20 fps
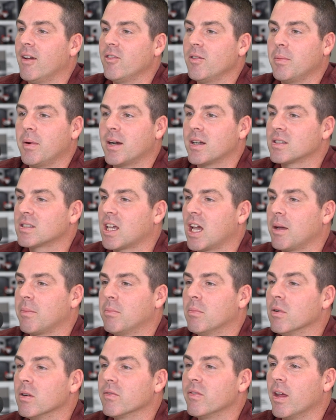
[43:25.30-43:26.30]
Everybody's
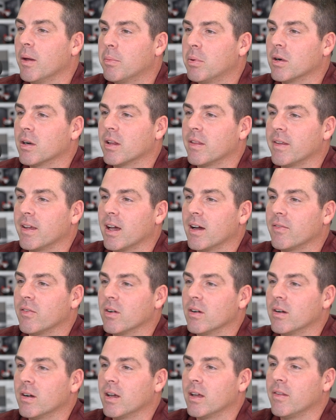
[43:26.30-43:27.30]
capable if they put in the
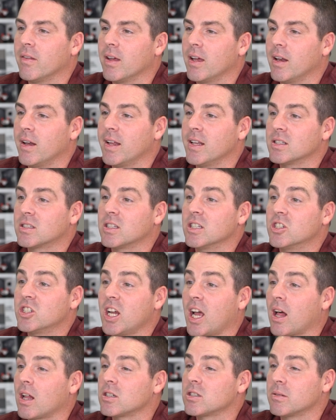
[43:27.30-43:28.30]
effort. And it's the
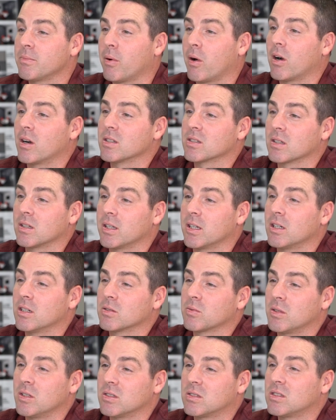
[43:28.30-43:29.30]
challenging part as a leader
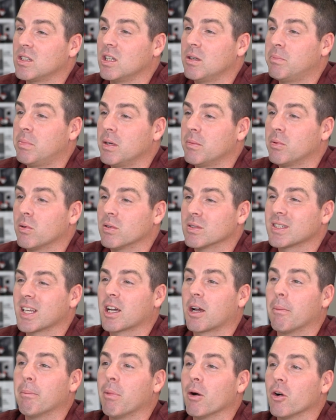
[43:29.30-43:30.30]
is when you see people, it's
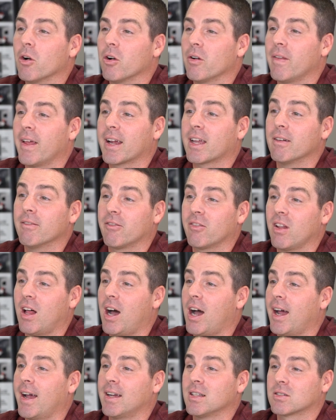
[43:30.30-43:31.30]
like a bird that can
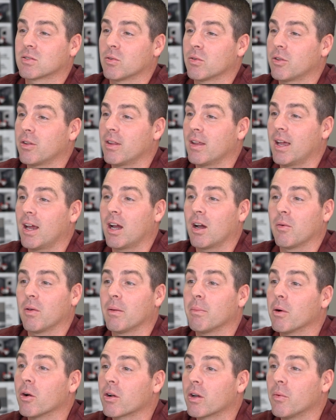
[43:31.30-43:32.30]
fly and soar through the air with a
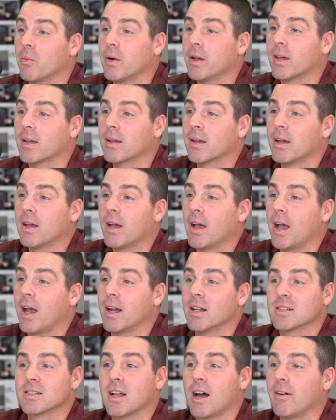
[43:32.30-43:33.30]
broken wing.
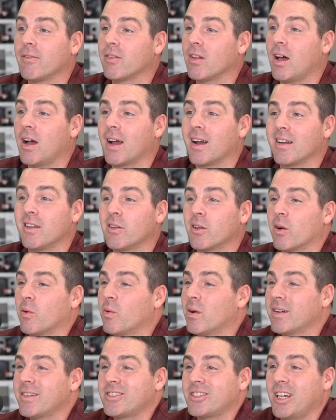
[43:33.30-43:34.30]
And it's not flying, and you go,
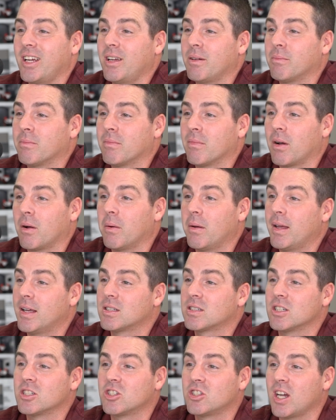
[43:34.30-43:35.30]
what a shame.
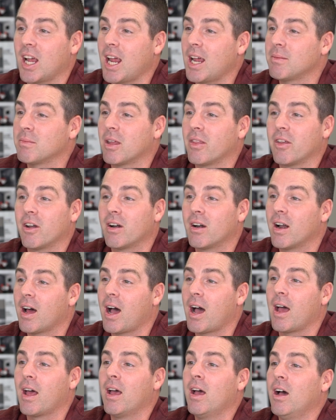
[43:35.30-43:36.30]
It's a shame that they're
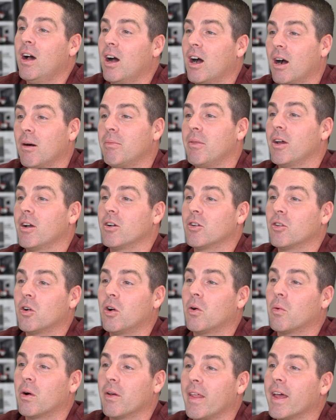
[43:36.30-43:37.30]
not up there
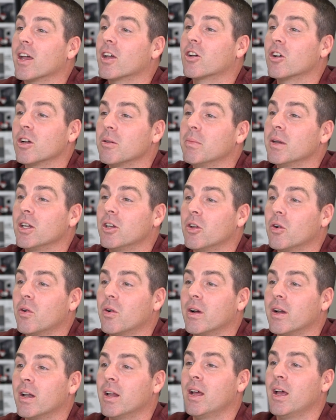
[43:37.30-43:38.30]
doing what they could be
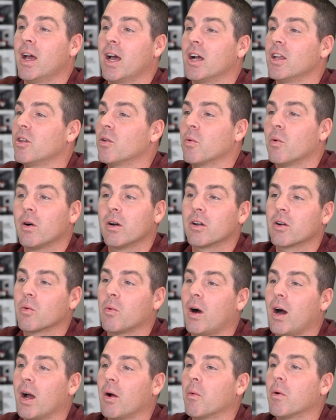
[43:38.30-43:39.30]
doing, and you wonder
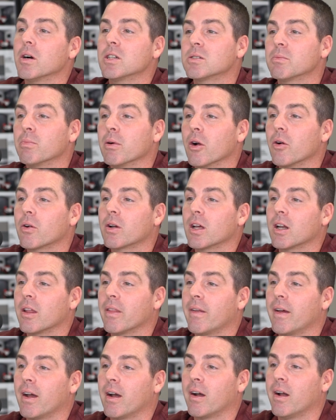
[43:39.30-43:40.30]
why. What's broken in
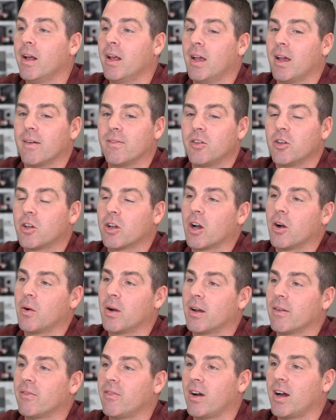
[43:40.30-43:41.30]
there? If you can go
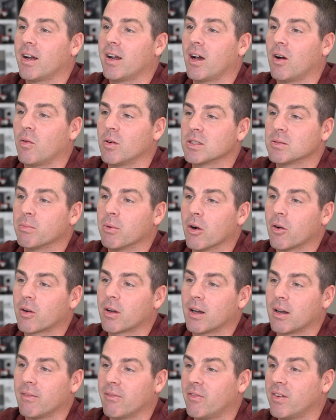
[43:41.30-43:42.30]
in and find out what's
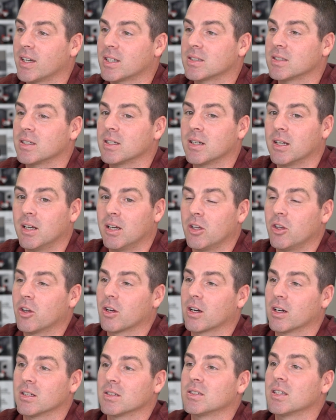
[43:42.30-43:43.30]
broken and fix it, you're
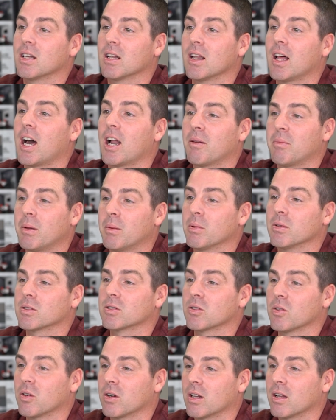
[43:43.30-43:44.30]
going to see a lot of people
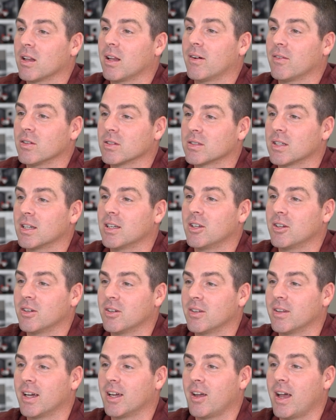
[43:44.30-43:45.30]
soar to levels that
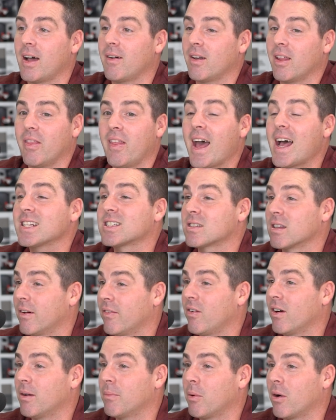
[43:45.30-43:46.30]
you have, and that's the
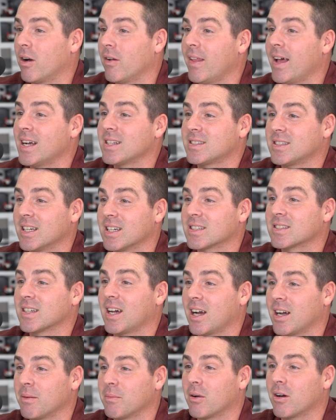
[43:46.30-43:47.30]
fun part. That's the
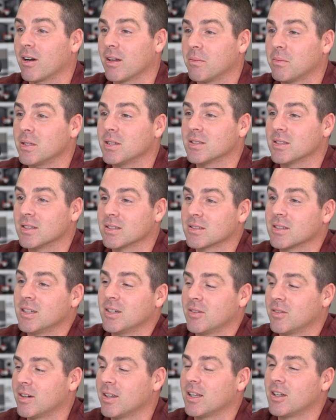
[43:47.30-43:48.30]
exciting part of the business
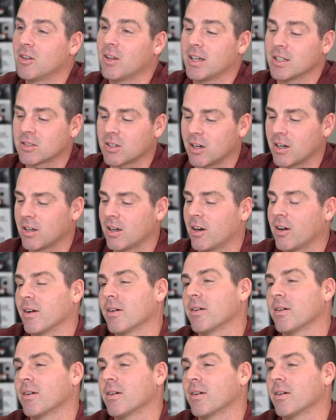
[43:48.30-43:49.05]
when they do that. Sorry. All right.